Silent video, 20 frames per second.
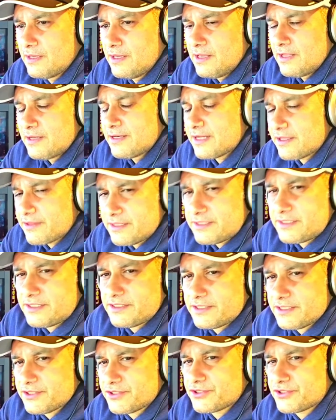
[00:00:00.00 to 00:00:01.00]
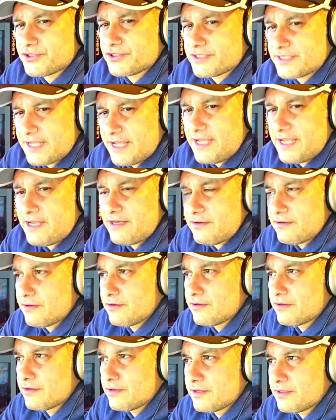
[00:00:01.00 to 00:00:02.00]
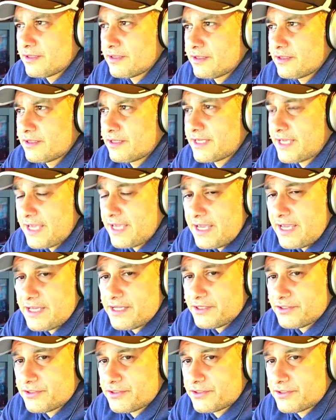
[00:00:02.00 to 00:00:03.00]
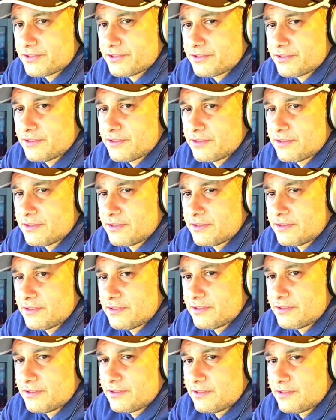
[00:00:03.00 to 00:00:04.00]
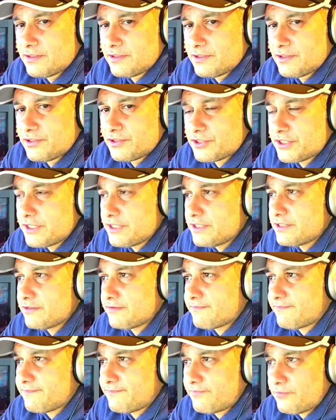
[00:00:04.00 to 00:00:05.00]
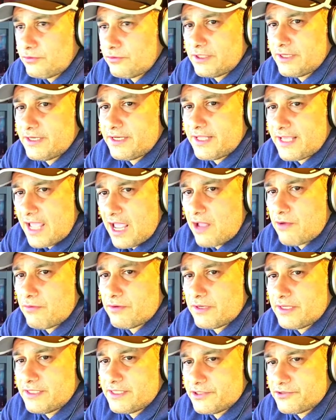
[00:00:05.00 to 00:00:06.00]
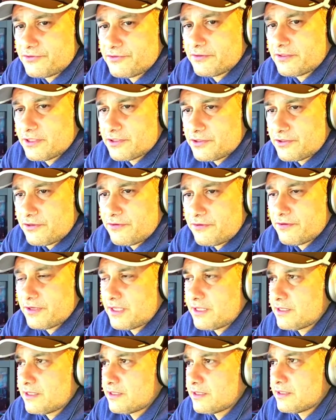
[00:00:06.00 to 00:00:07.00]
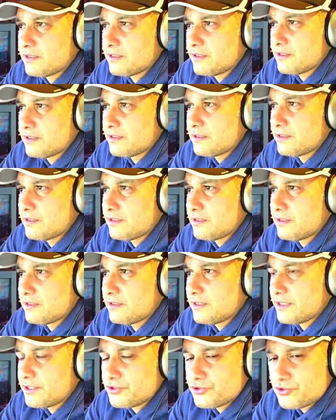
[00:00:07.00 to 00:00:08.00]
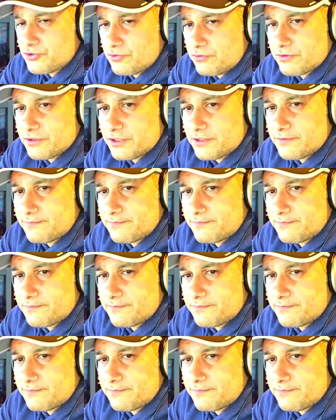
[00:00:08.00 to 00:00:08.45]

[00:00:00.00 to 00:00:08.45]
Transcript: Now, this is a state case. She's a Fulton County district attorney in Georgia.